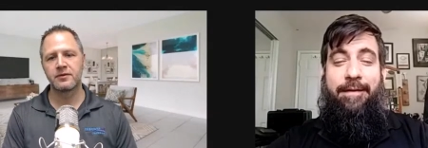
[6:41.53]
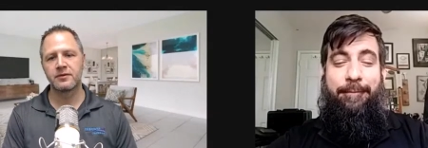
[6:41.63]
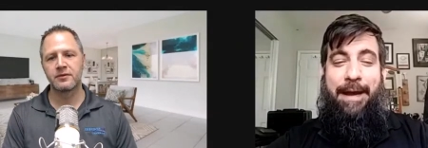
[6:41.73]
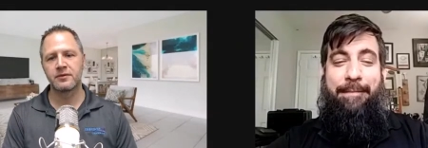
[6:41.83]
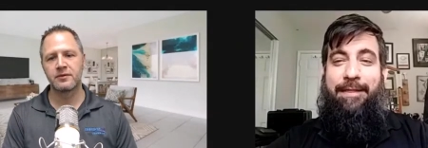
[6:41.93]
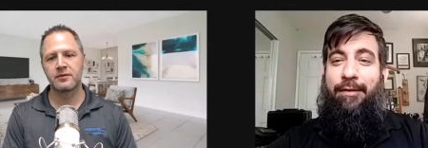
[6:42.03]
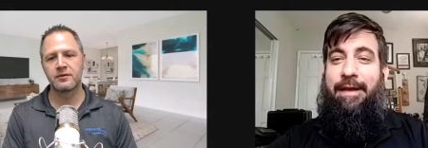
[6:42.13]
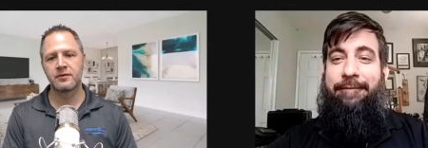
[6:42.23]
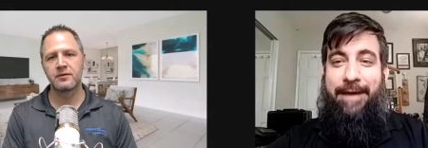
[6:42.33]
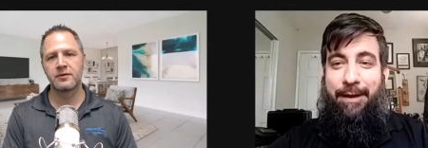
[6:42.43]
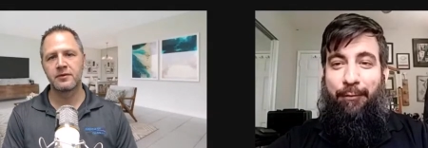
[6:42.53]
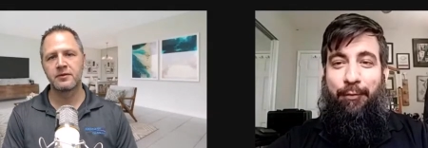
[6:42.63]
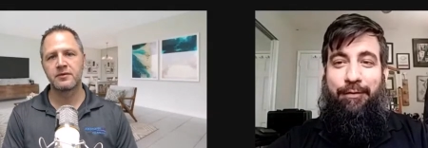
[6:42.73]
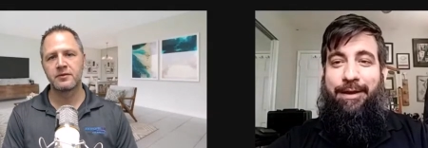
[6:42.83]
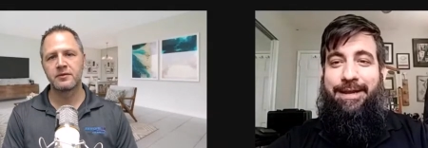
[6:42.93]
Speaker 1: want to abide by those FAA
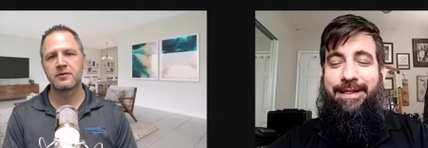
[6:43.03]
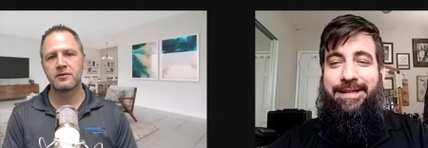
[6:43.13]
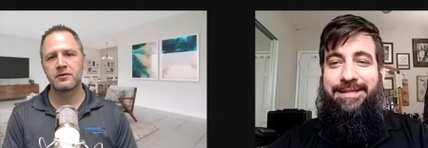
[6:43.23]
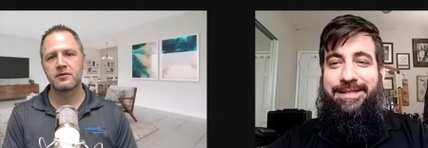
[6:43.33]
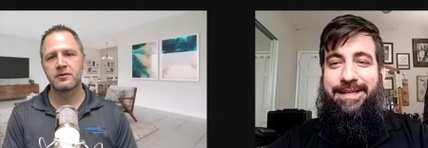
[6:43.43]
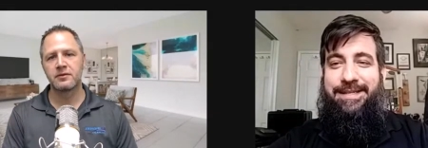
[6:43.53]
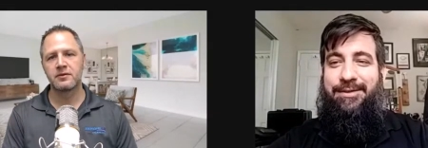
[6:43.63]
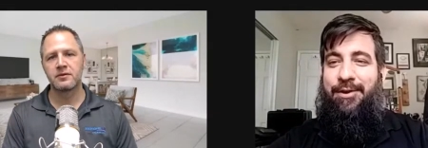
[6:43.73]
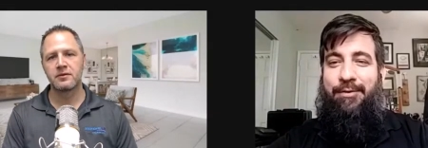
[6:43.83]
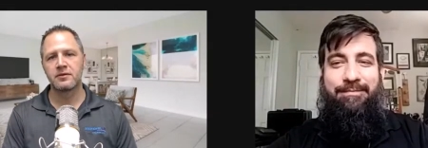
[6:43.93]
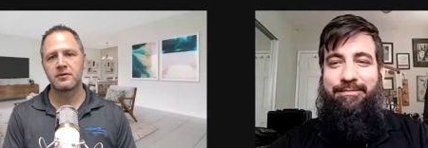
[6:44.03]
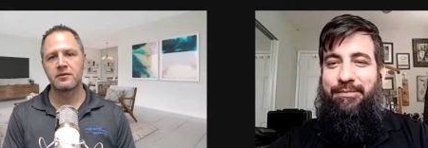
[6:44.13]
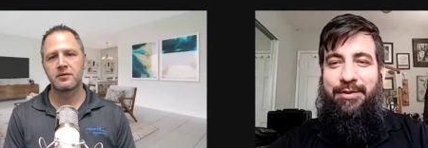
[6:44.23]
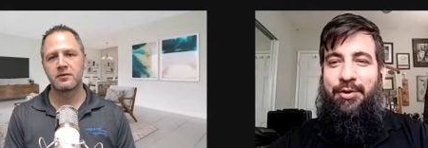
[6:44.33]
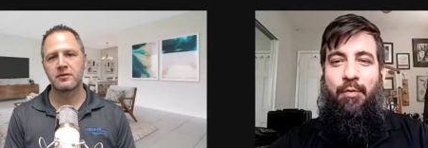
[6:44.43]
rules and regulations because you don't
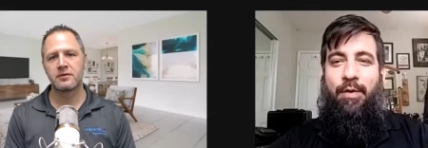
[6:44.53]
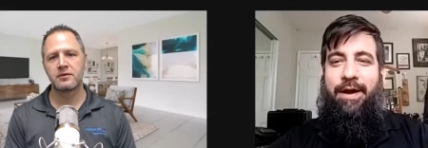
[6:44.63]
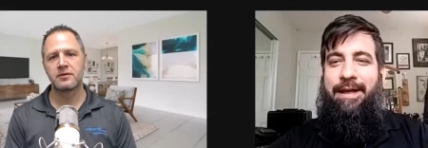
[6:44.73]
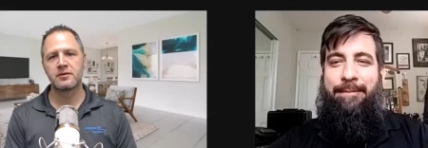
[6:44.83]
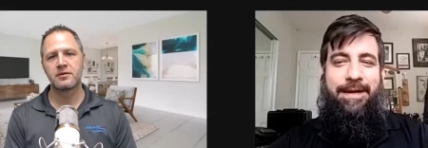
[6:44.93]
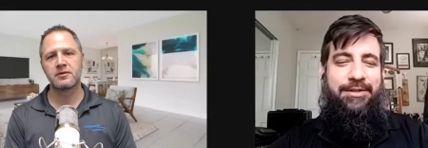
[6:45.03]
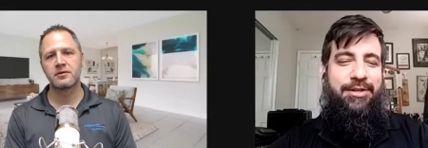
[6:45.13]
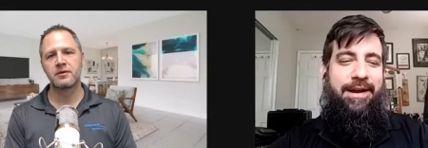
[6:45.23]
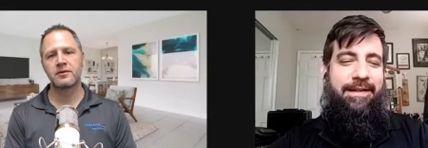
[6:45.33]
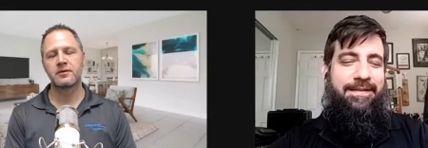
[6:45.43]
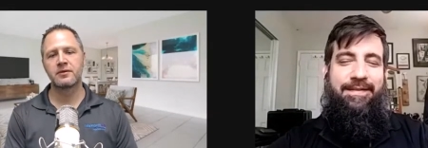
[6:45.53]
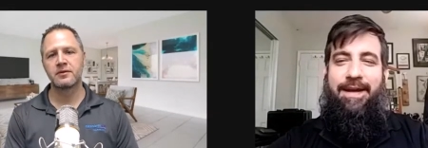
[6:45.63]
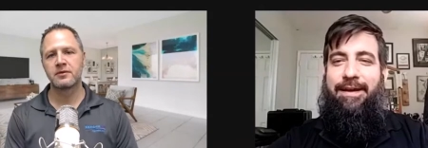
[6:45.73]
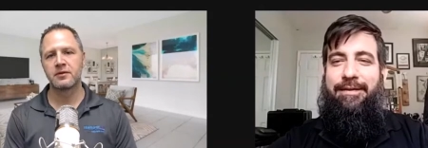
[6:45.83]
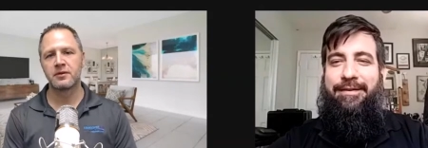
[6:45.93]
you don't want it being shot out of the
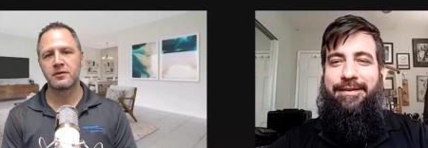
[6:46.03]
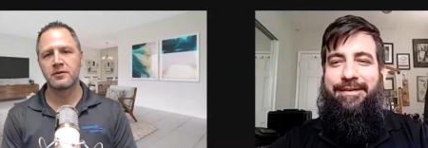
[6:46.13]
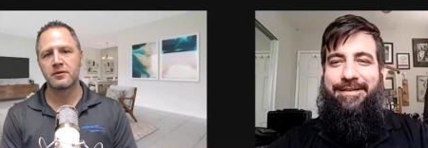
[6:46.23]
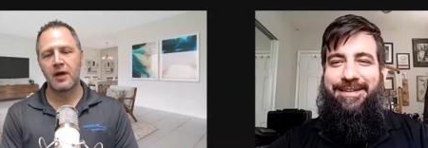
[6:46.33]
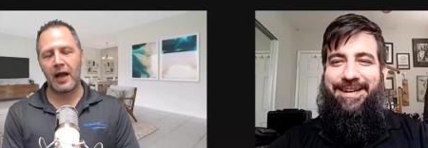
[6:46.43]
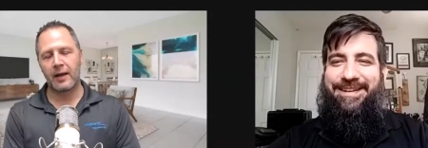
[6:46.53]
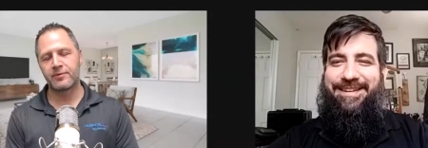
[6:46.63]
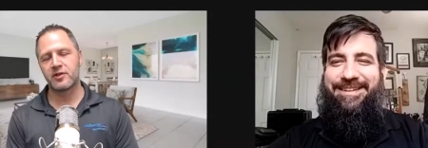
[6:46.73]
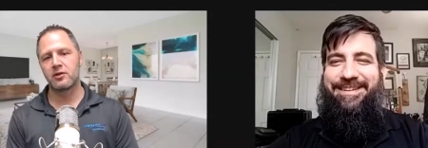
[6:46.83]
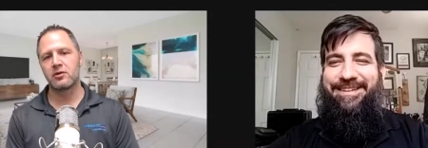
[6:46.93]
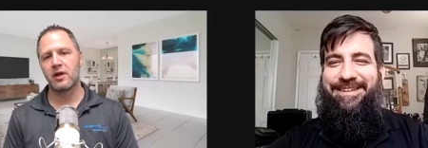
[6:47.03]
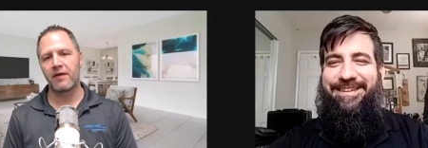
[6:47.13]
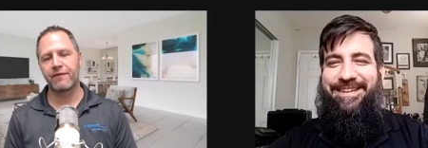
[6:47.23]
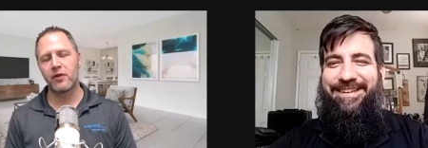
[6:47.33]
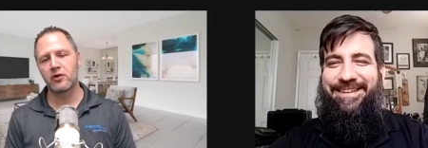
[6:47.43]
sky. Absolutely.
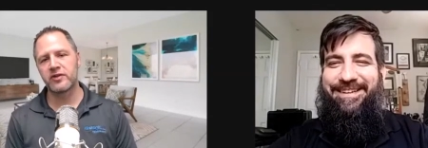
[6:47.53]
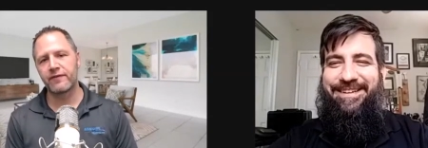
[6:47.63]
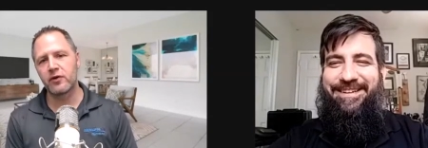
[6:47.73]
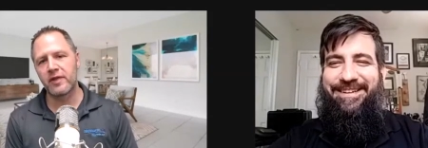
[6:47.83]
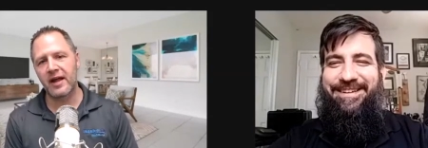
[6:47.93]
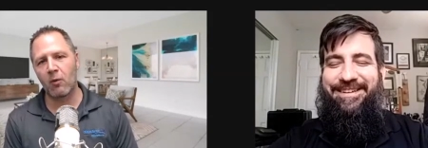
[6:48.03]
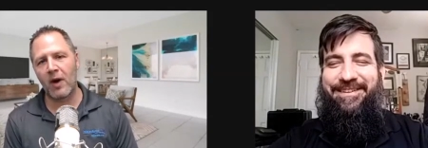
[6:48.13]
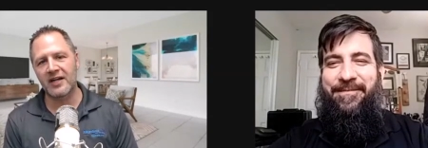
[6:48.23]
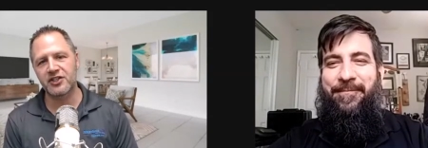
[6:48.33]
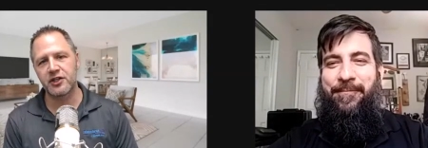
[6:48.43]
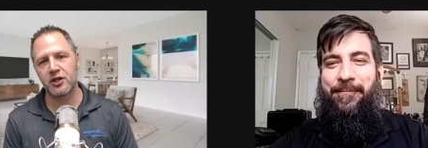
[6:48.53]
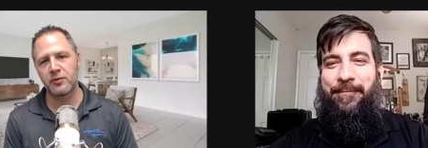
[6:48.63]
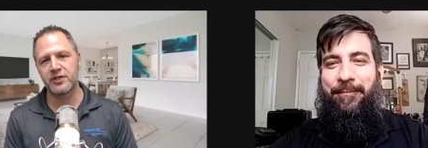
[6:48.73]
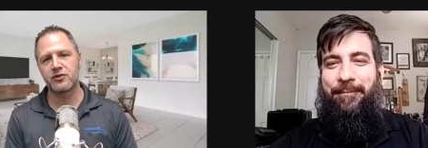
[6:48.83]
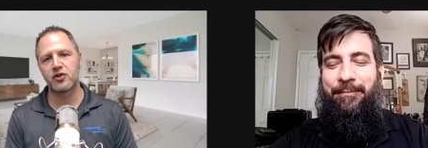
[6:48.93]
And
Speaker 2: for those of you that are watching, you know,
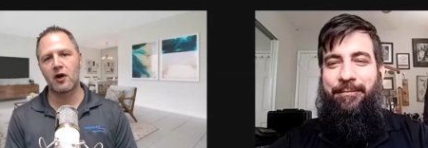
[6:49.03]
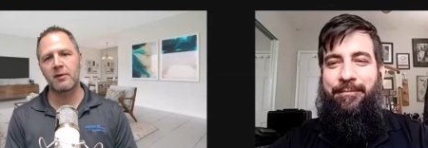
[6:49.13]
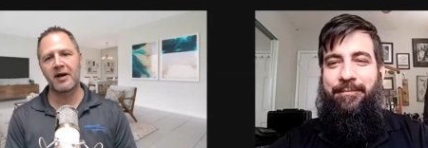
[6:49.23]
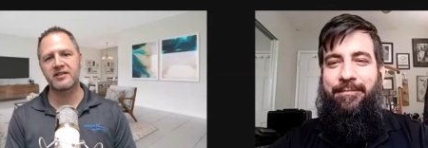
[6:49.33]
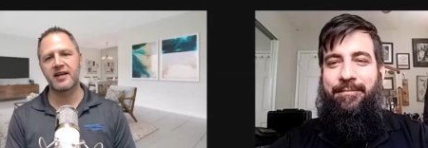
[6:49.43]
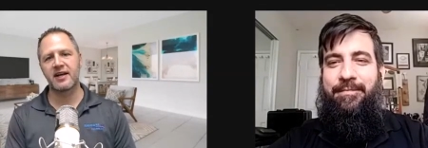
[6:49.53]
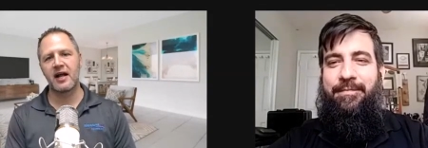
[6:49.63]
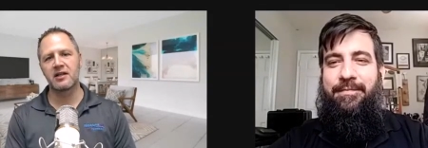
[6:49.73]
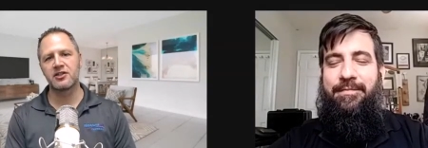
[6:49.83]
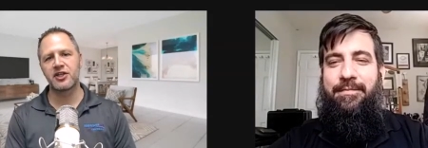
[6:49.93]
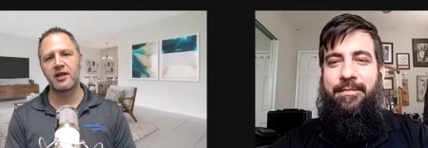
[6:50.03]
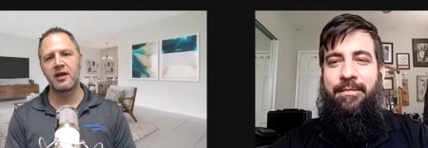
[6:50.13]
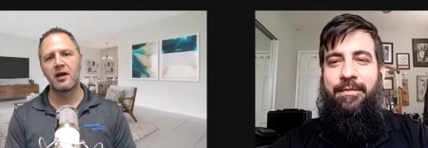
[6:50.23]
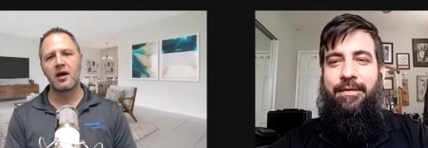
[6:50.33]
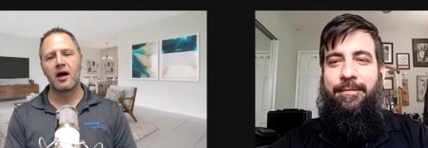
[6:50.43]
we do talk about
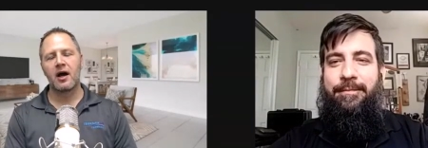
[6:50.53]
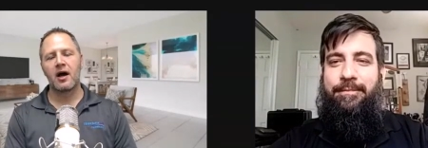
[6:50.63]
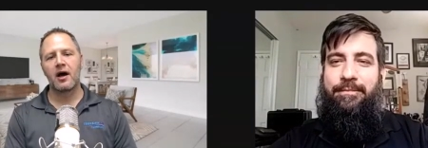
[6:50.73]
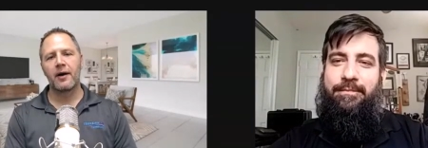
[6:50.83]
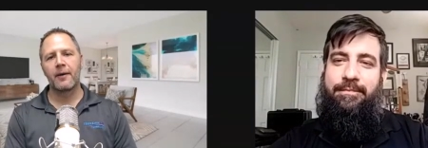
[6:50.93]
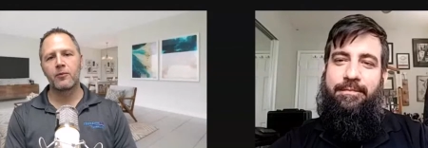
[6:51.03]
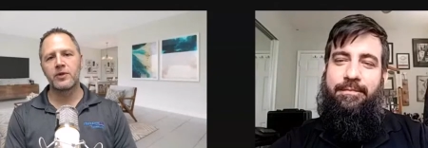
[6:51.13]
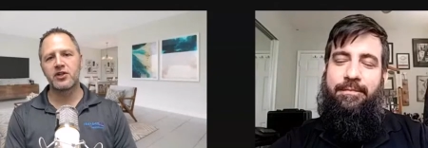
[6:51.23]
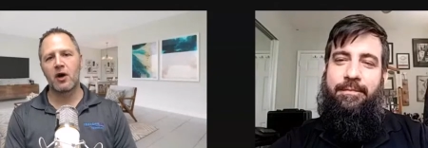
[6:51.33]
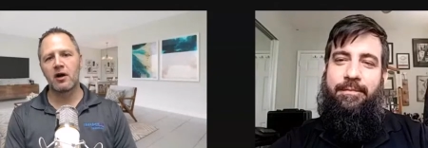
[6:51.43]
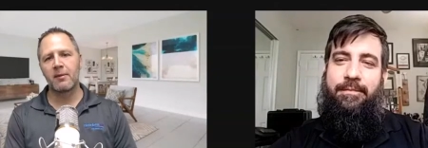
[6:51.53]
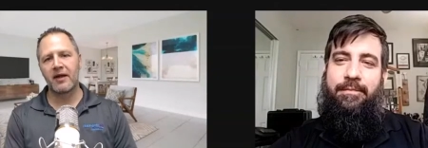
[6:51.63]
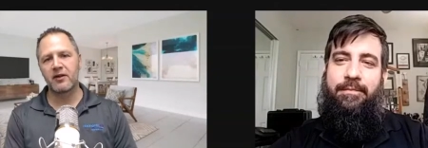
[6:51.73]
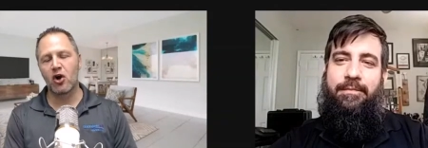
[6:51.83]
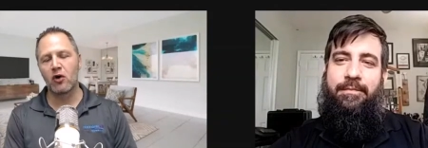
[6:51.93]
technology. Uh, we talk
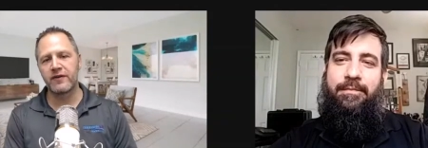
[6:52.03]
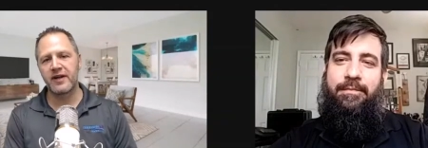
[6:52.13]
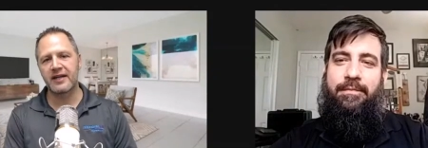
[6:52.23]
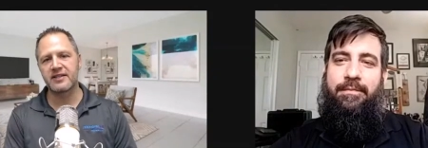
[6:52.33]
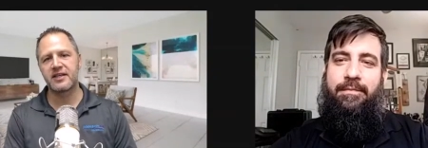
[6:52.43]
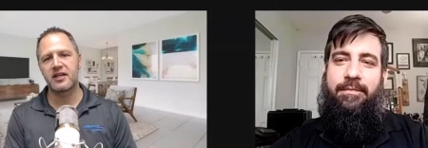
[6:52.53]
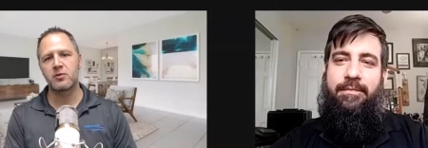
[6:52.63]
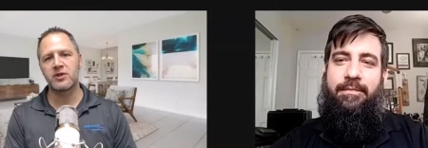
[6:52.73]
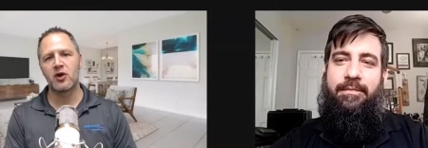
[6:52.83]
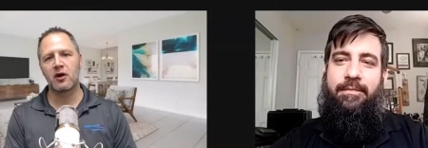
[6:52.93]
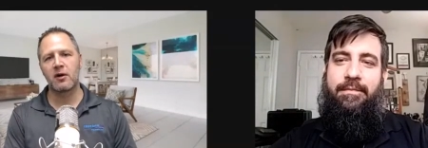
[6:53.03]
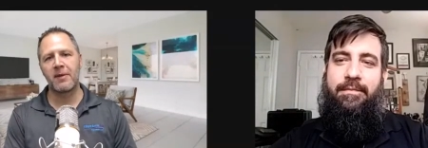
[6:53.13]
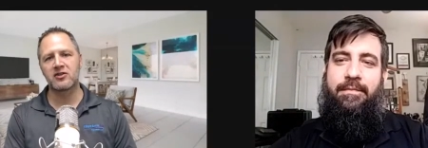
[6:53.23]
about COVID 19. We talk